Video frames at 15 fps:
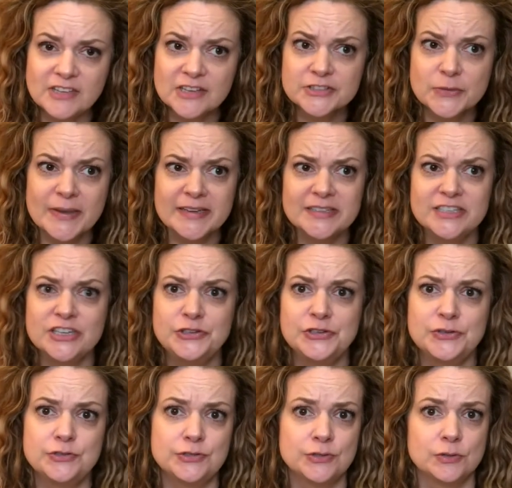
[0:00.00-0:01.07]
So I
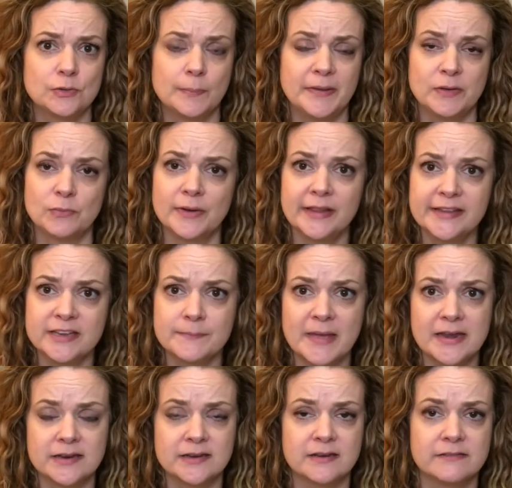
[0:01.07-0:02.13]
continued to be really
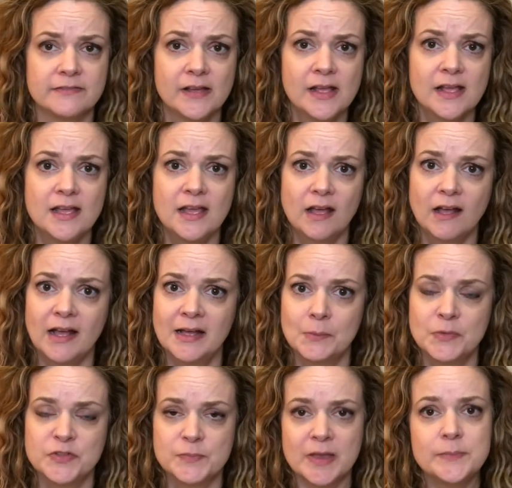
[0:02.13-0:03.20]
competitive
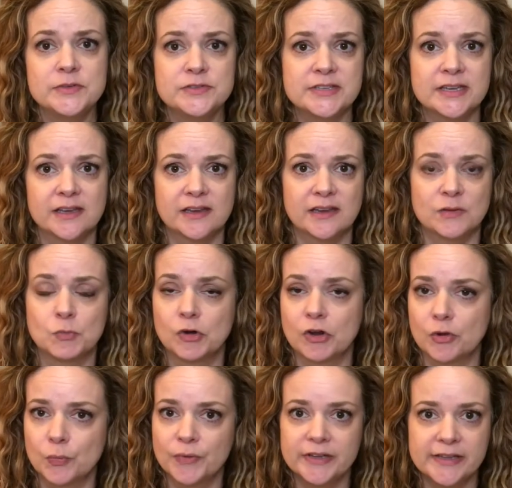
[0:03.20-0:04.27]
with my music and
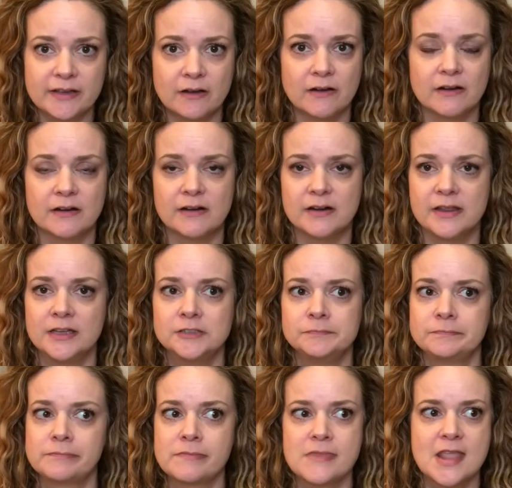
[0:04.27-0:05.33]
work really hard.
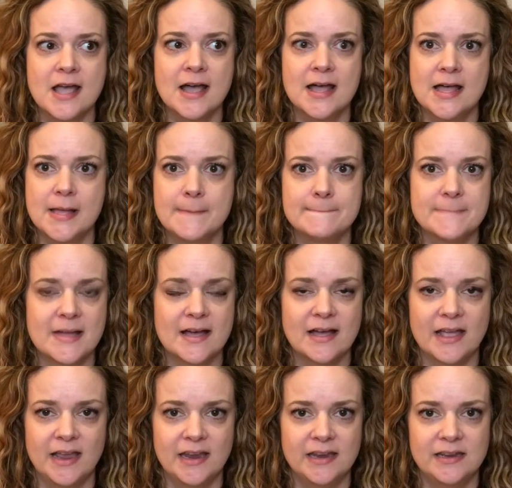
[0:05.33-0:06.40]

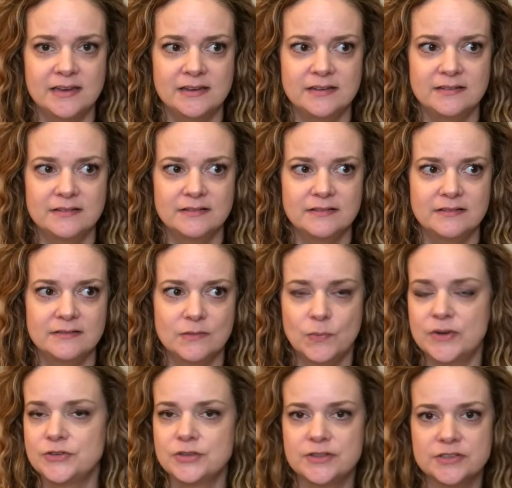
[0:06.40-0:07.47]
I
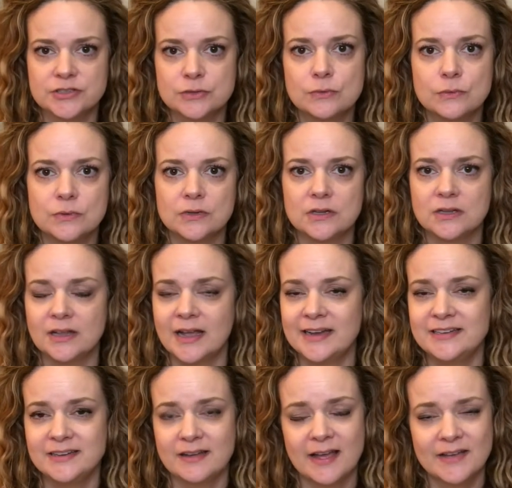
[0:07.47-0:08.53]
went to the school. I
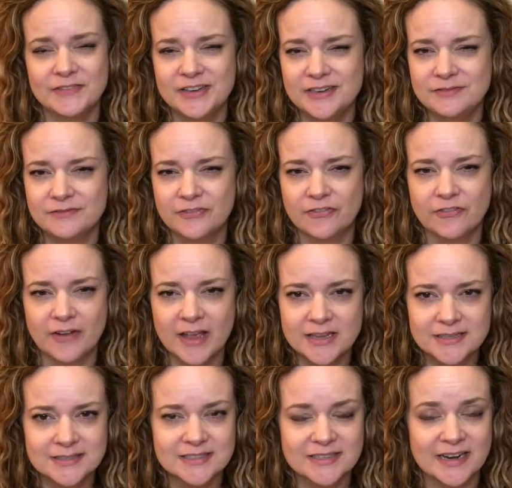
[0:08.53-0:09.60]
didn't have any
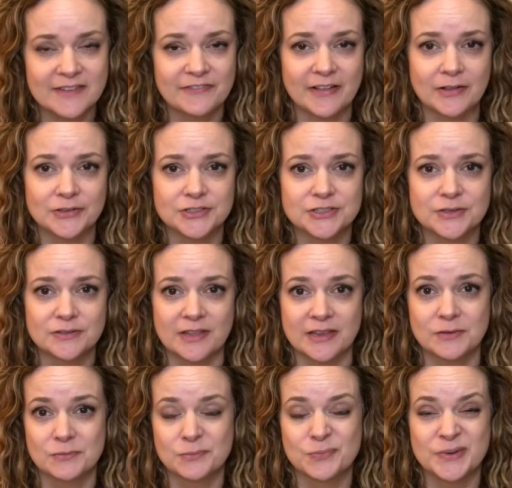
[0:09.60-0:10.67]
friends, and I felt like
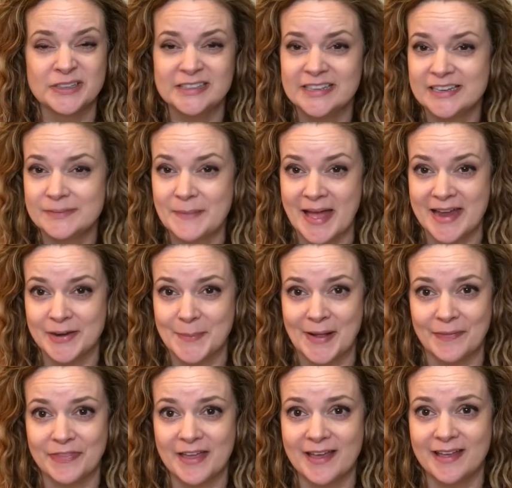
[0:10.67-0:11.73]
really bad
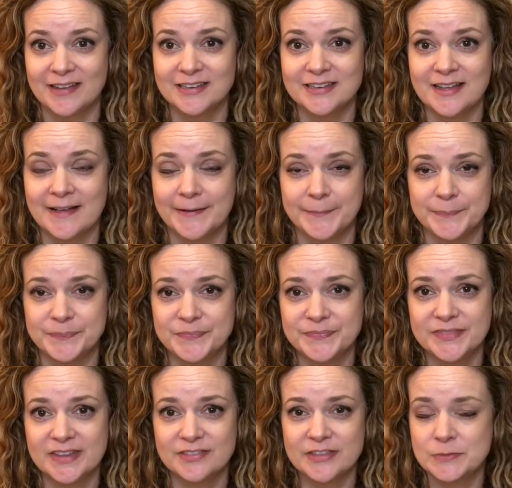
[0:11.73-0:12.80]
about that.
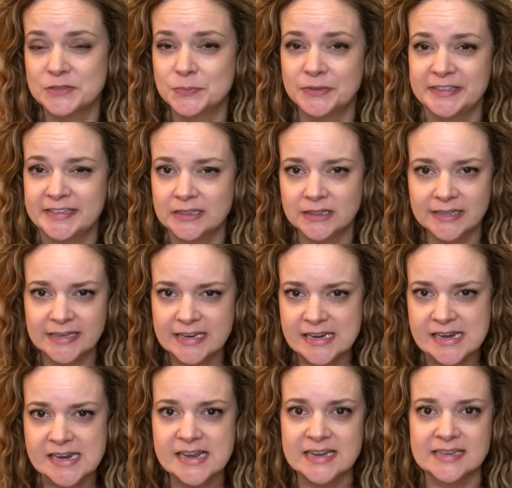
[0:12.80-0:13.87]
There was really
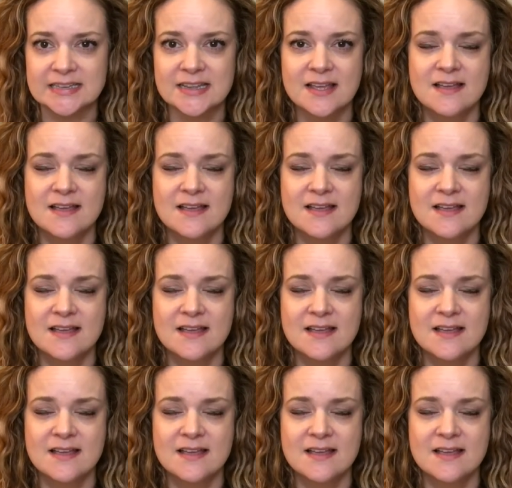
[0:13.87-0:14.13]
cliquey, and